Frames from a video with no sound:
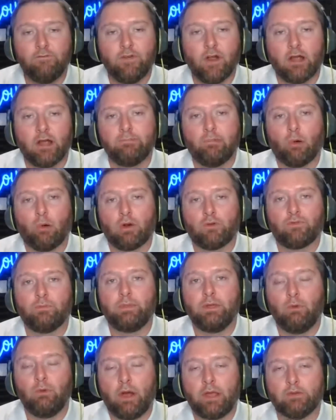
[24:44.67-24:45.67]
very important for
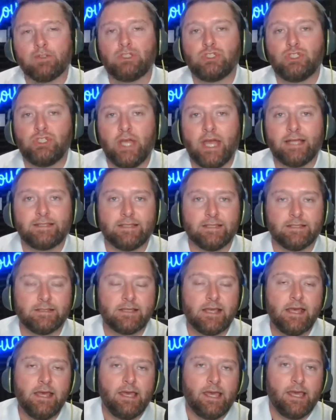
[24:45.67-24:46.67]
BYU's chances
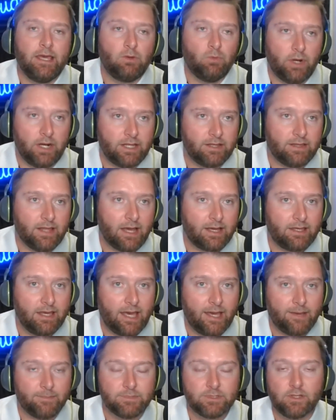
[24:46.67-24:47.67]
in winning that
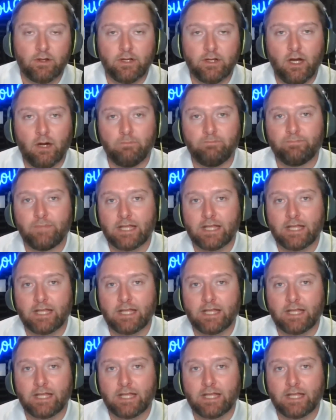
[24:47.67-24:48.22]
game. So there you go.